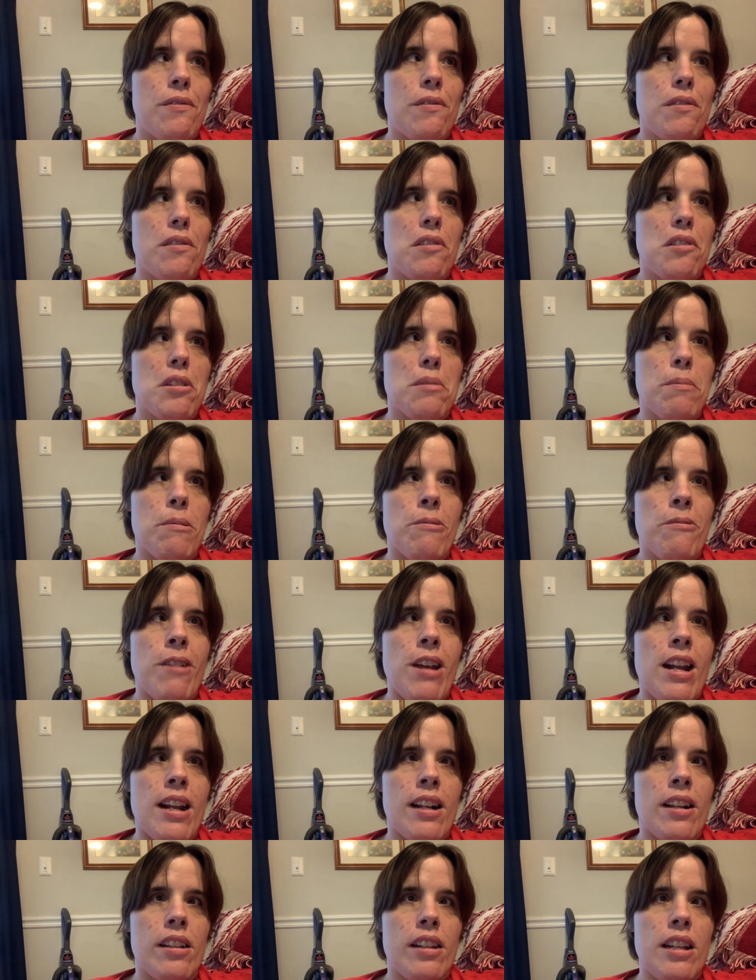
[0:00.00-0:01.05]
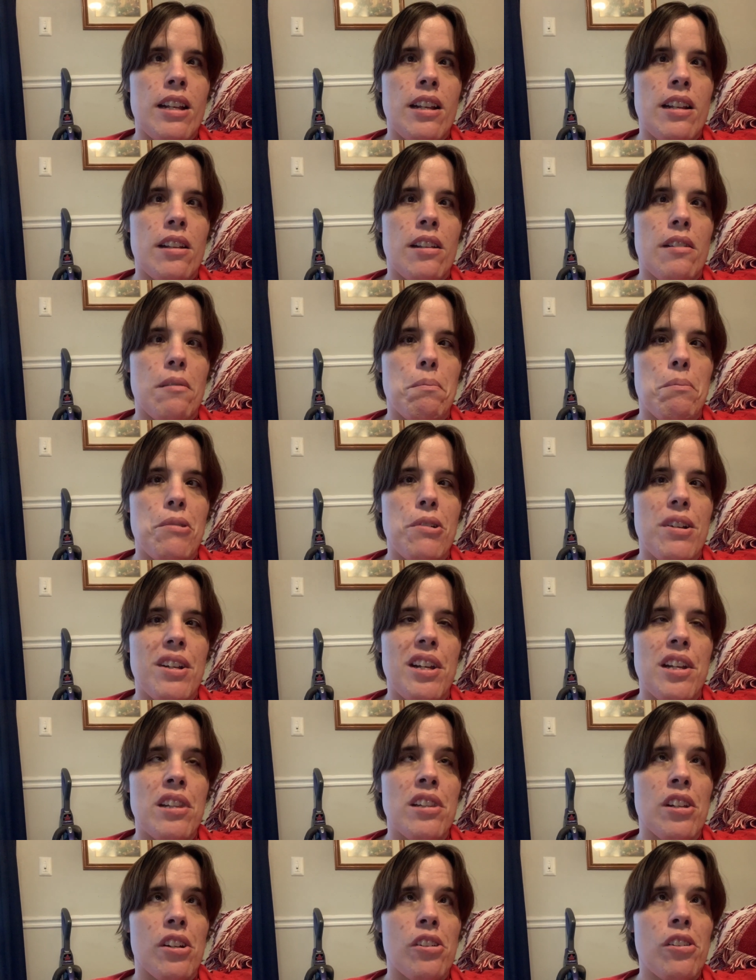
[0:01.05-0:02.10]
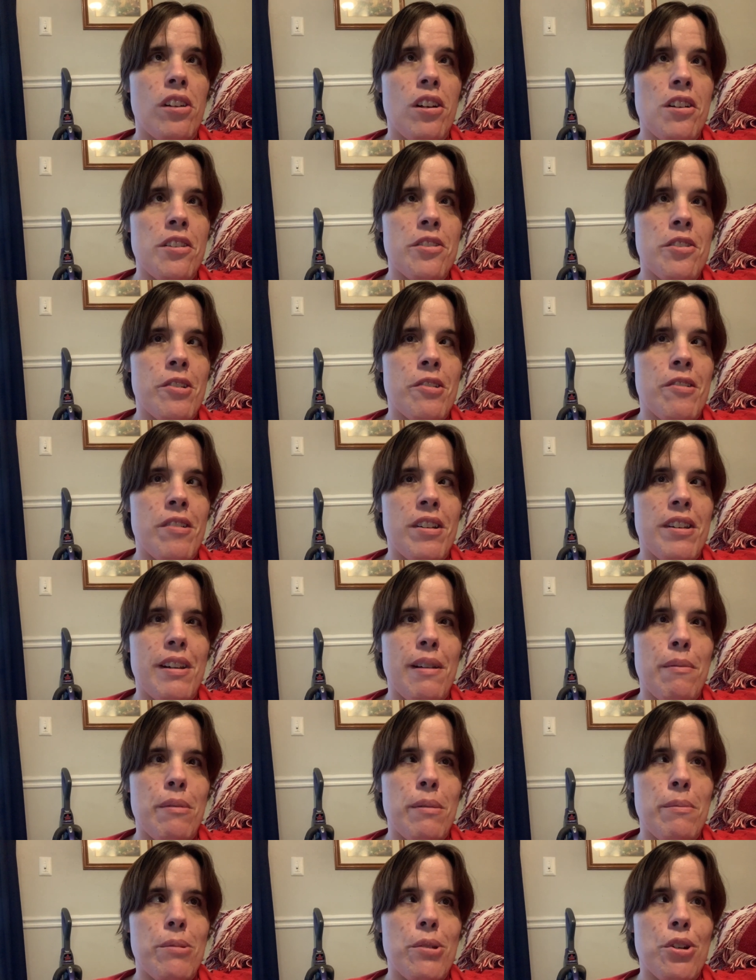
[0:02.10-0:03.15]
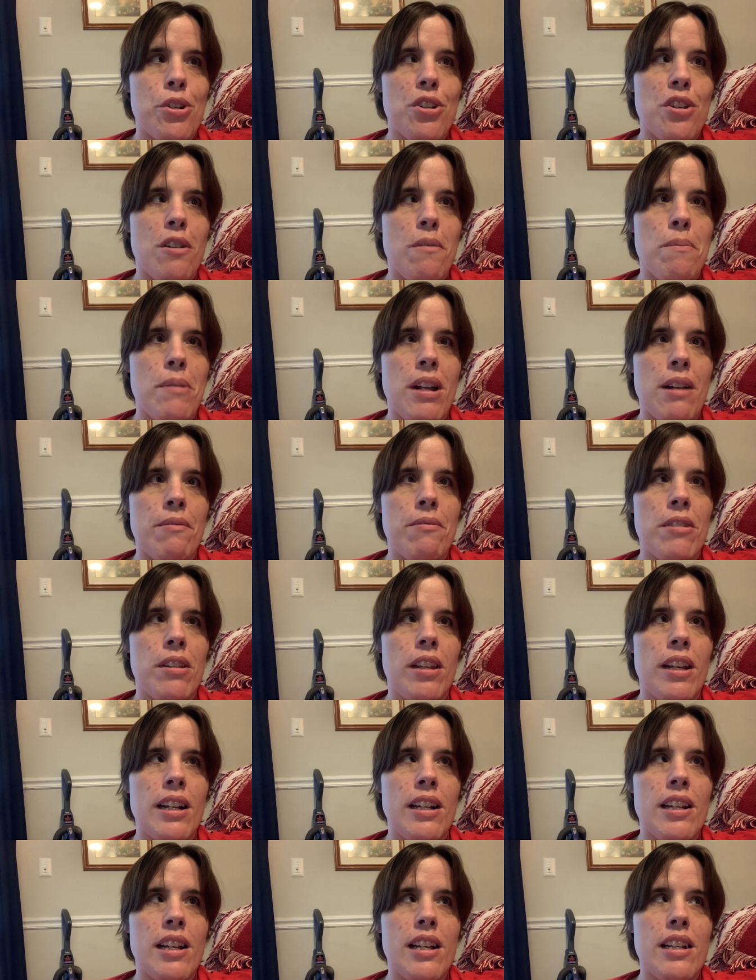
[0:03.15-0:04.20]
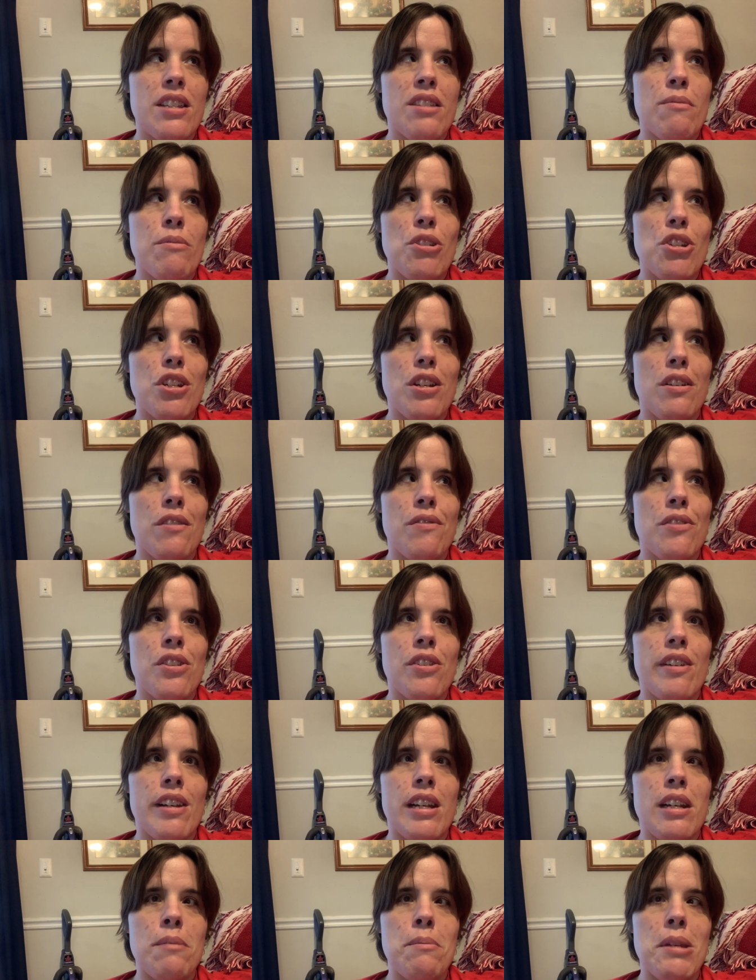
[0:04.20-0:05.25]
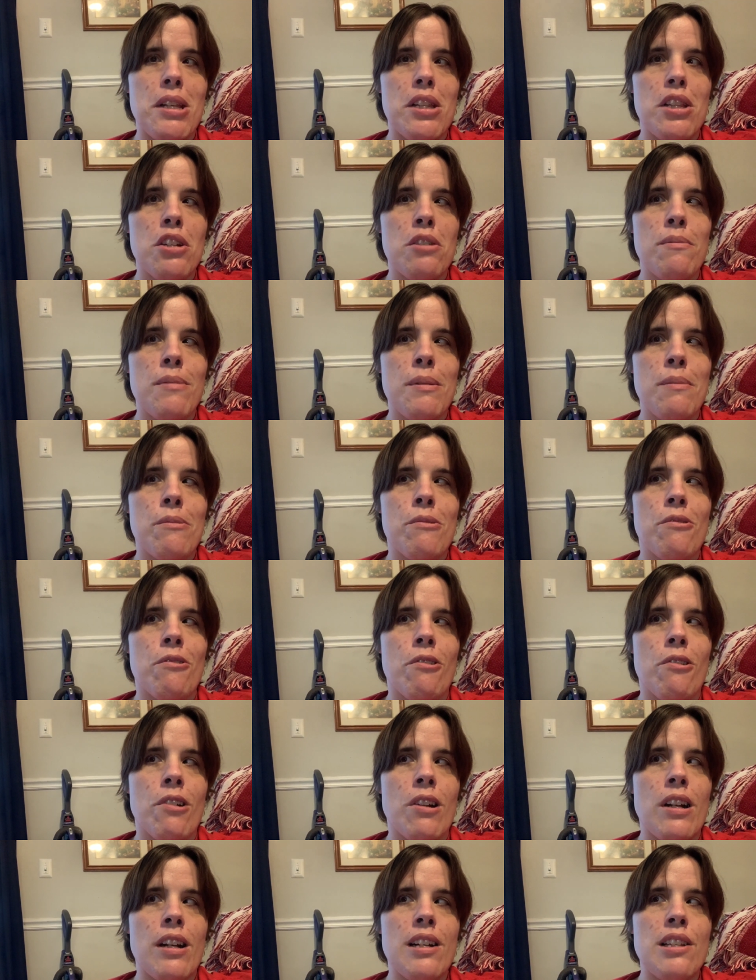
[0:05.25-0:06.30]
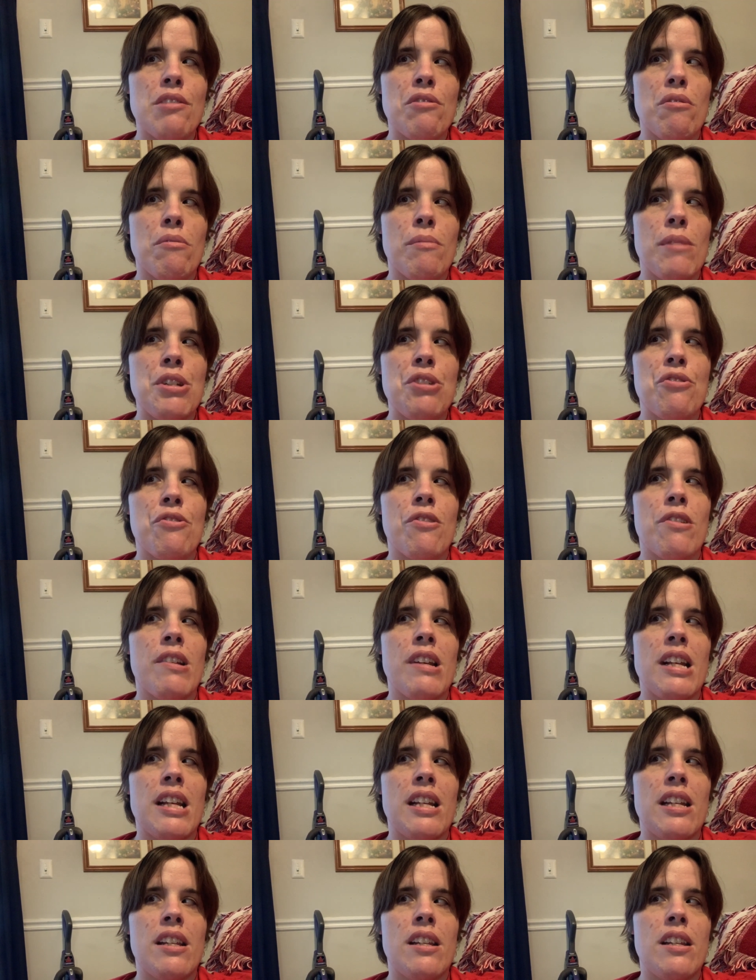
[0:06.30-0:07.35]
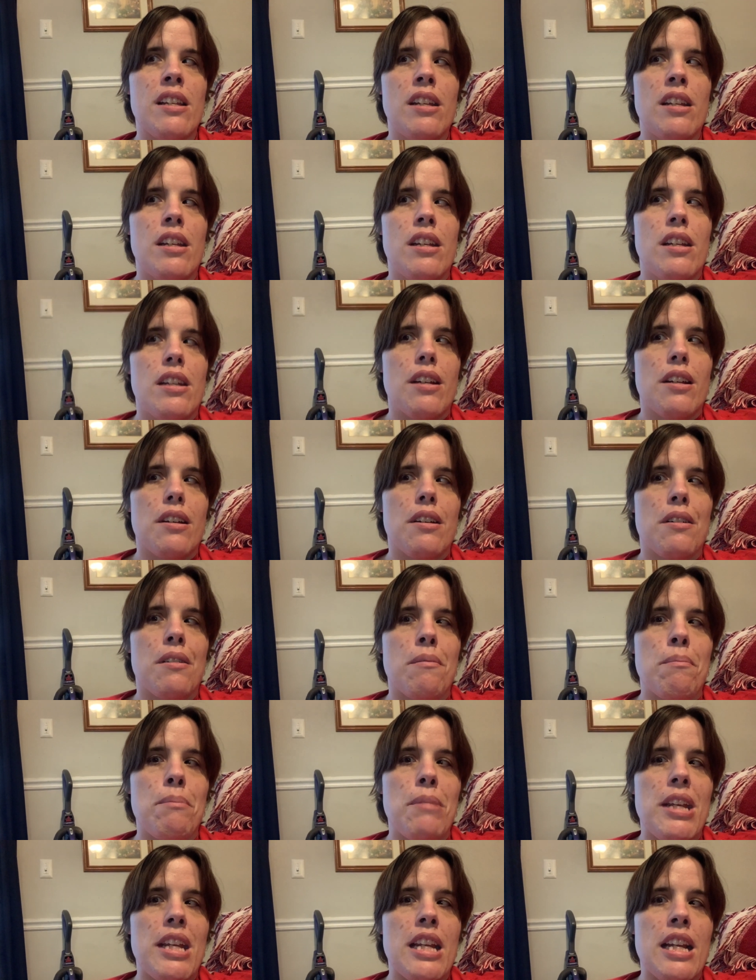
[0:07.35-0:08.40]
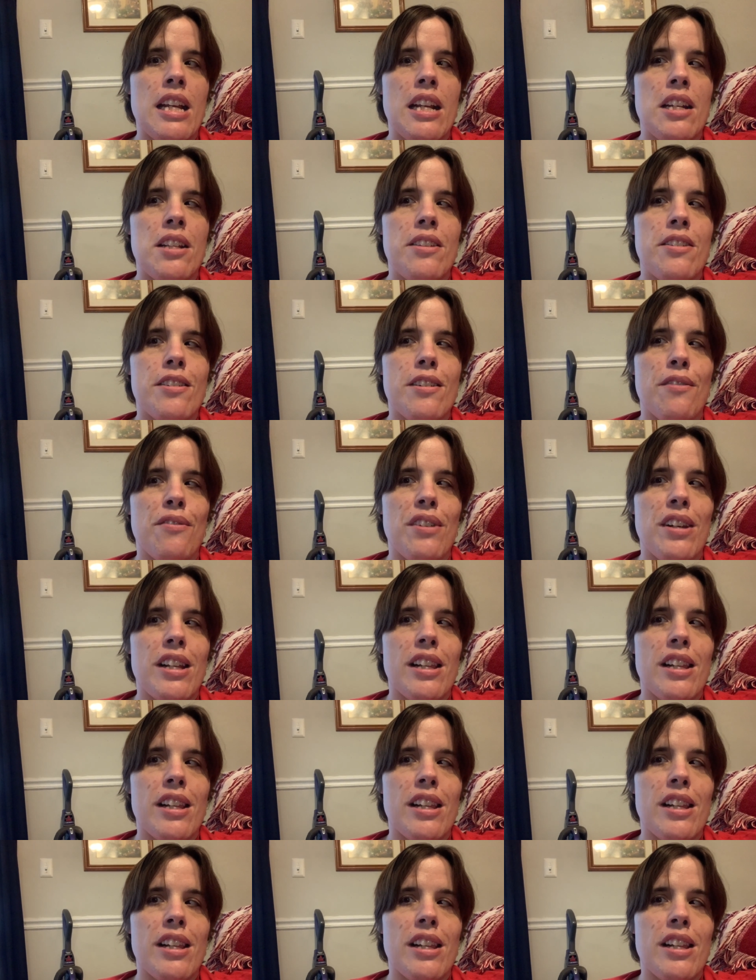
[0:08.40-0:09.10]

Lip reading: sporadically put in the closet or on top of the bookshelf, but I would like to get some shelves so I can be a little bit more organized with my drawing and beading and stuff like